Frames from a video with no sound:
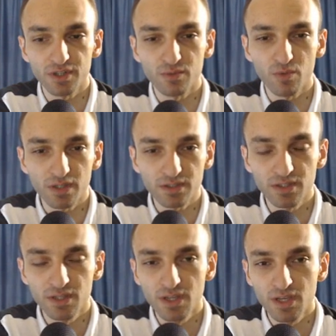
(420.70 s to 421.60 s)
than what
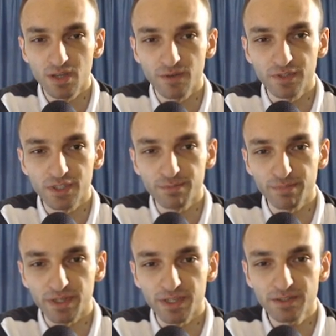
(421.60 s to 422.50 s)
we did
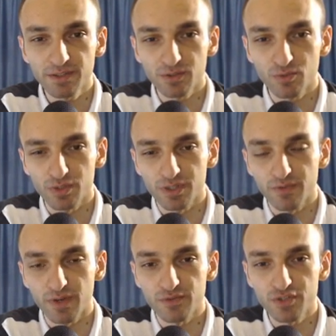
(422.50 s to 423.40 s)
played, queen
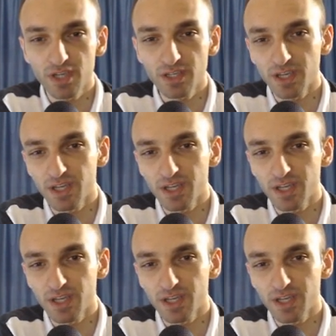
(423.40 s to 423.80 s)
d5 check.